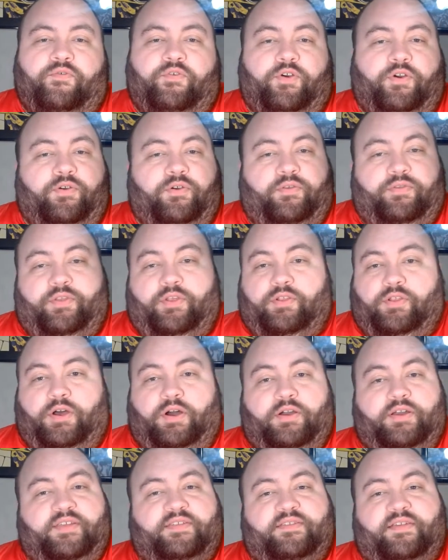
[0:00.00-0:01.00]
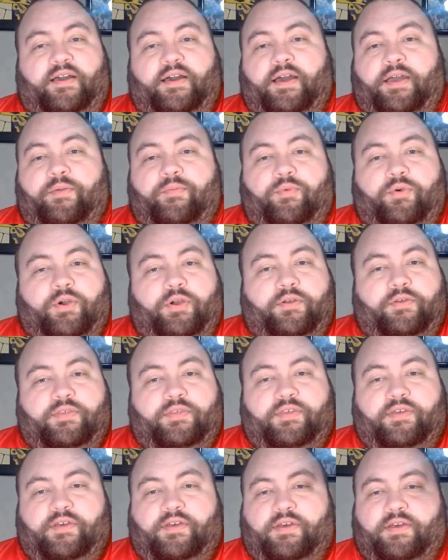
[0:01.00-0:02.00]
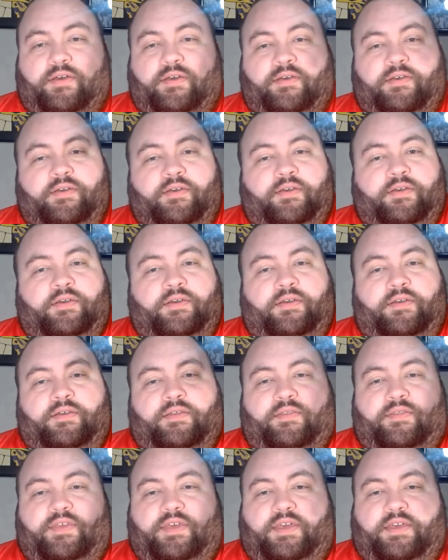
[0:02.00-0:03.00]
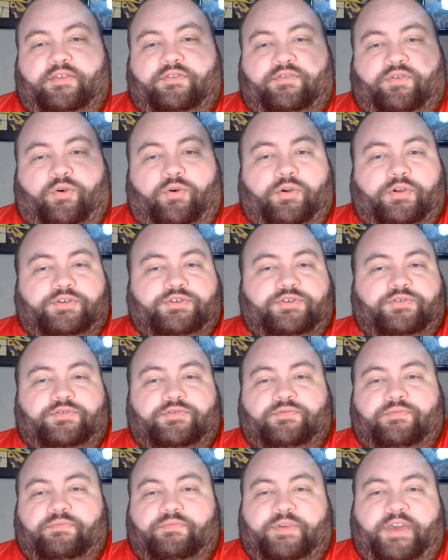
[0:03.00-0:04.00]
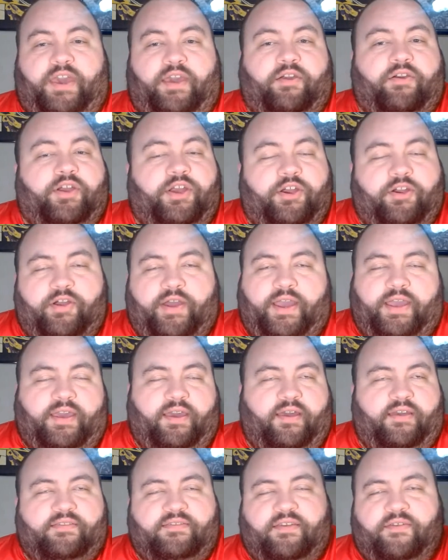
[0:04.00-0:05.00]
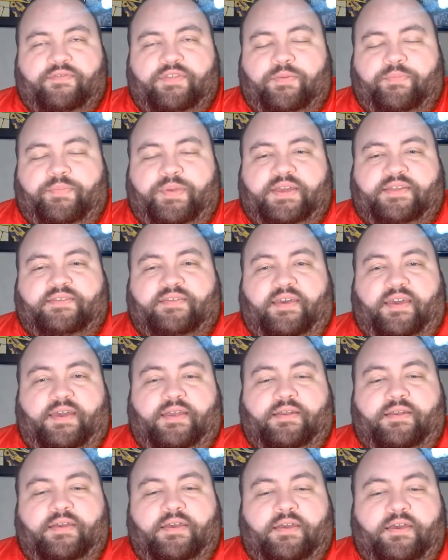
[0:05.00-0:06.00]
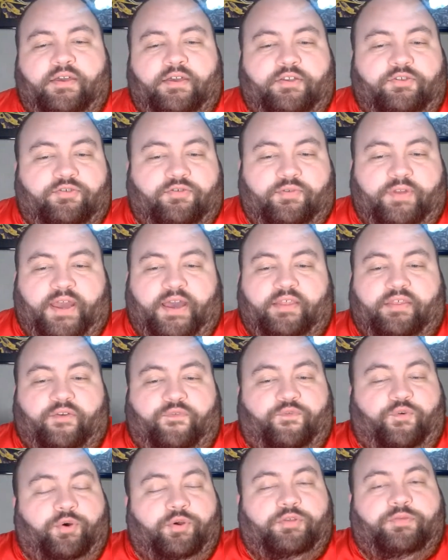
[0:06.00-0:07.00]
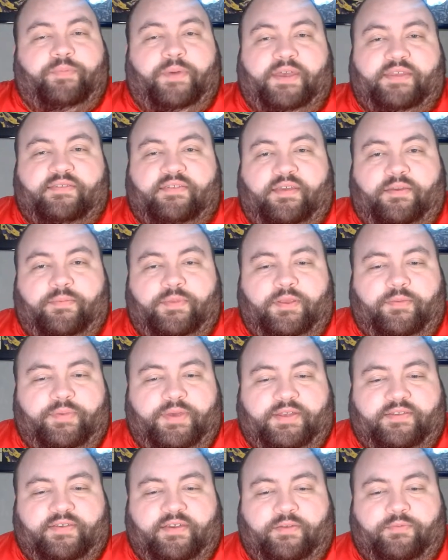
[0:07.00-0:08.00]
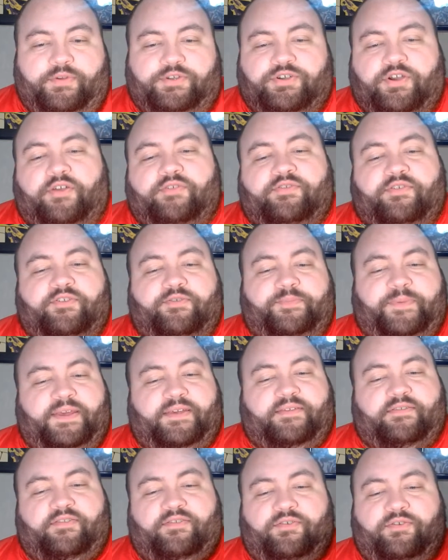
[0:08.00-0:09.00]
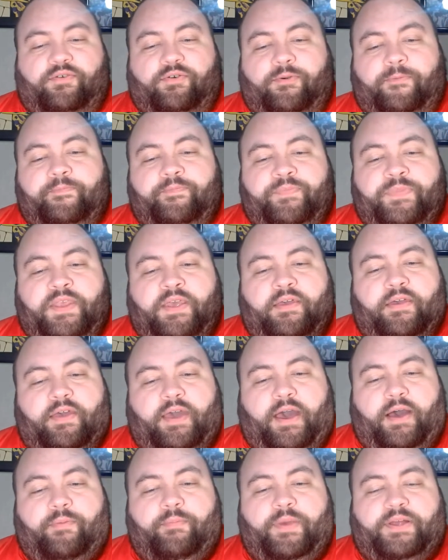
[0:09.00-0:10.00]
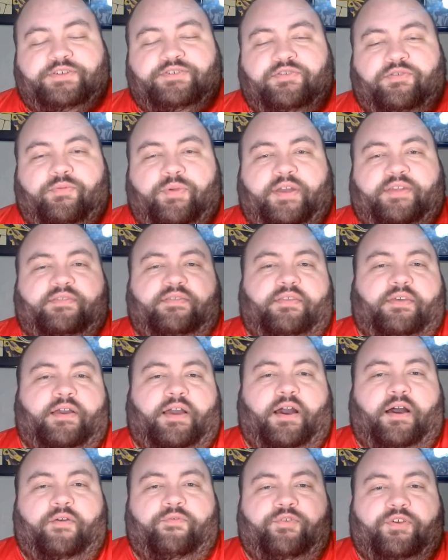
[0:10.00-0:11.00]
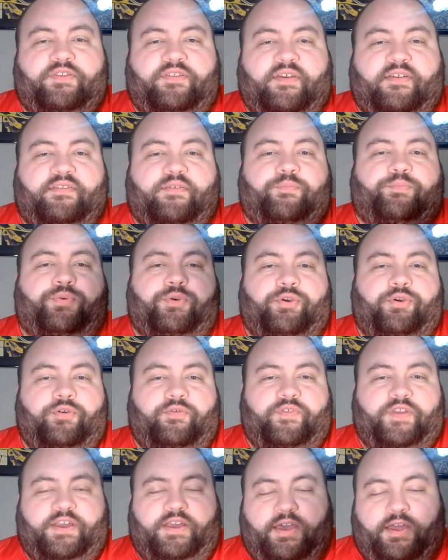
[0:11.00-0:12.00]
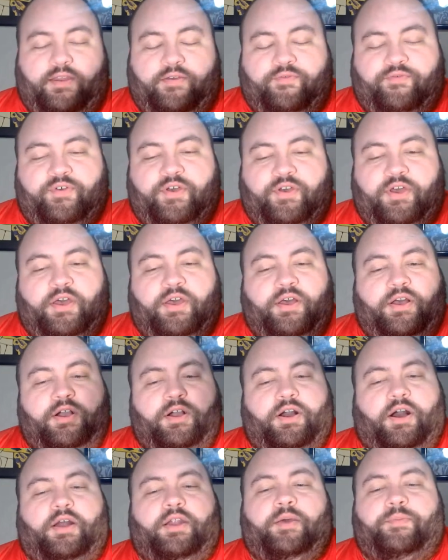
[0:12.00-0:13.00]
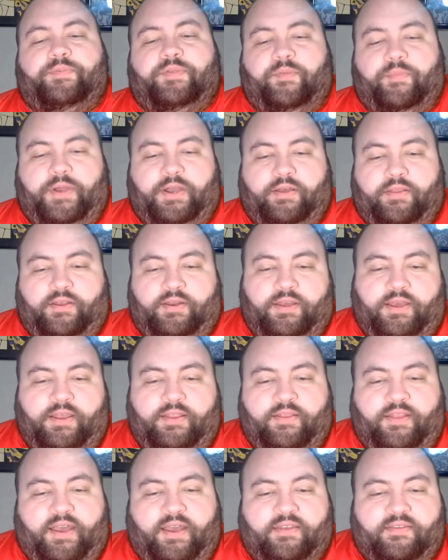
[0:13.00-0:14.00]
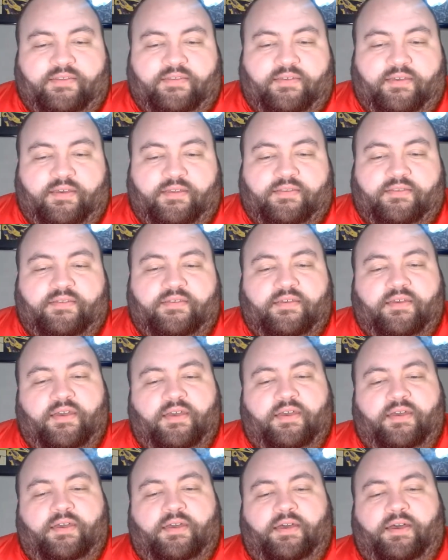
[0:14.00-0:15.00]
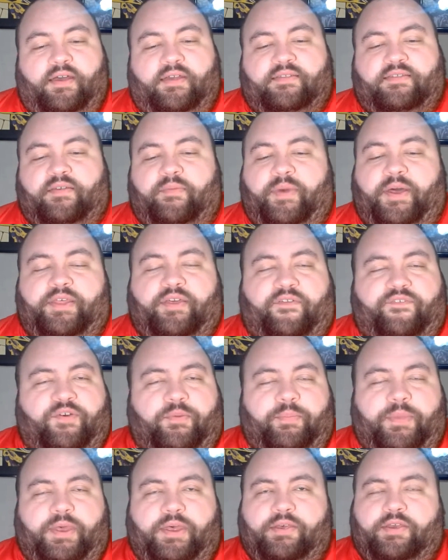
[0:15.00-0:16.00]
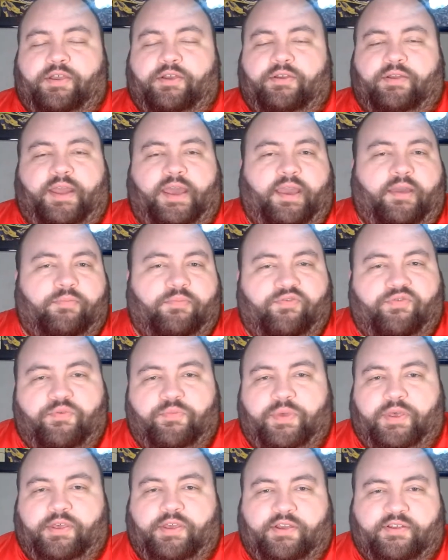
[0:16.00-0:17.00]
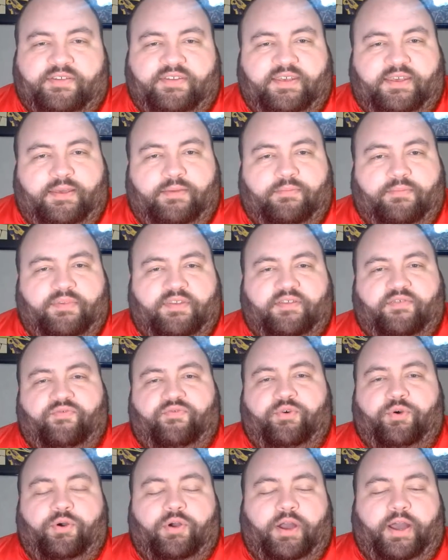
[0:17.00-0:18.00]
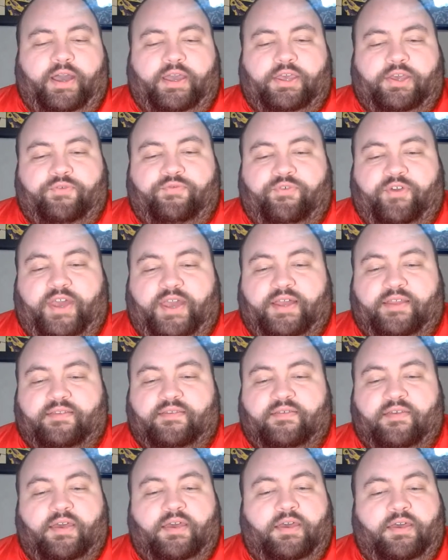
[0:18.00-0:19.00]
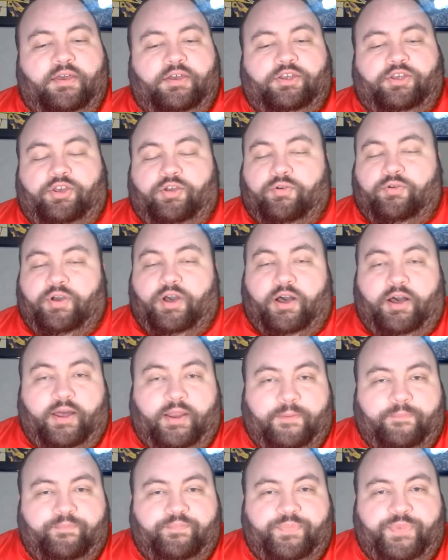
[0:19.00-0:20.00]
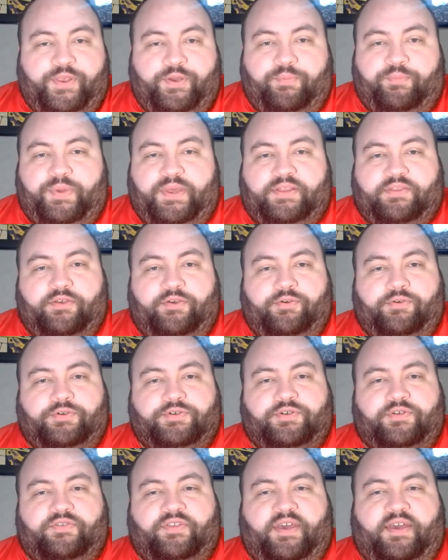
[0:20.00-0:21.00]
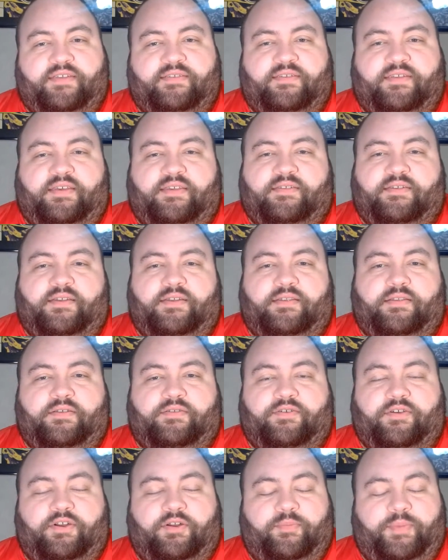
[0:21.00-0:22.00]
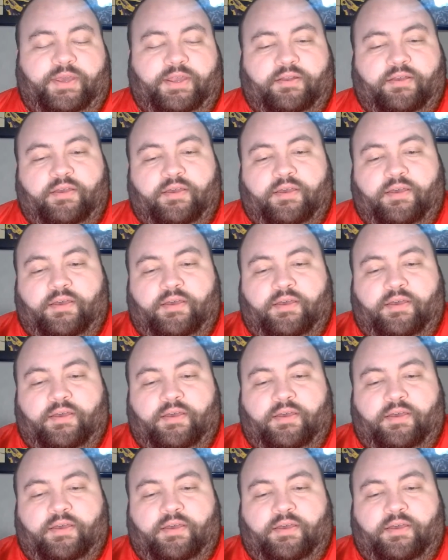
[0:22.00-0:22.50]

for the longest time, where the the torch carrier, I guess, of the Big Ten to now the fourth best team in the Big Ten, which also speaks to how much the rest of the conference has improved and kind of caught up to Maryland in that sense. Uh, some other familiar names, familiar teams for IU fans: UConn, who beat the Hoosiers last season in the tournament,